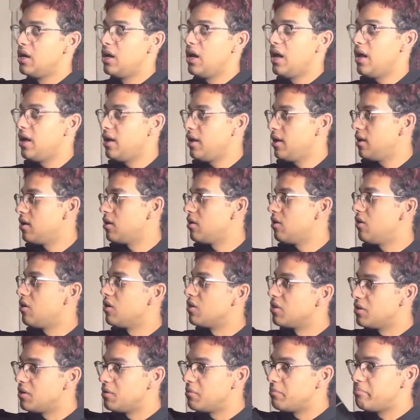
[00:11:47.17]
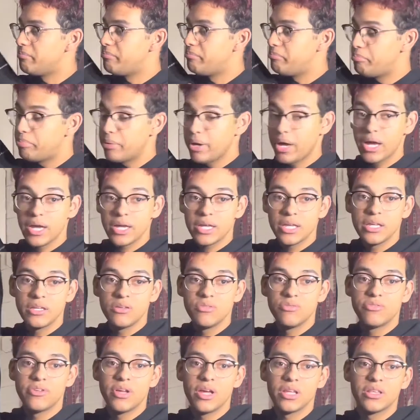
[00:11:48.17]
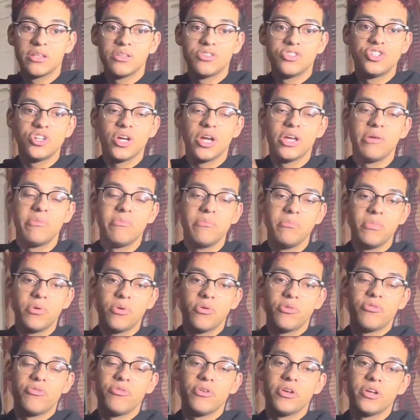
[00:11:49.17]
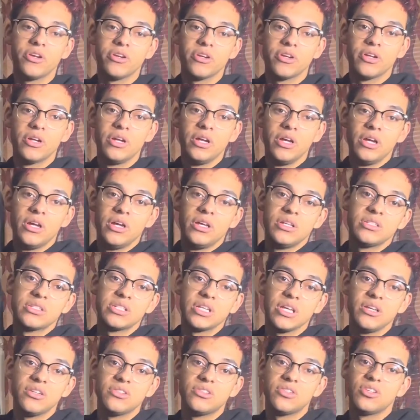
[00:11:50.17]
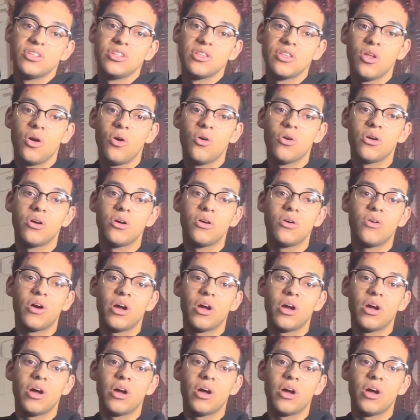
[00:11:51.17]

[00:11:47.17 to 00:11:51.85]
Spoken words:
and on the back you've got the giant middle finger skeleton logo.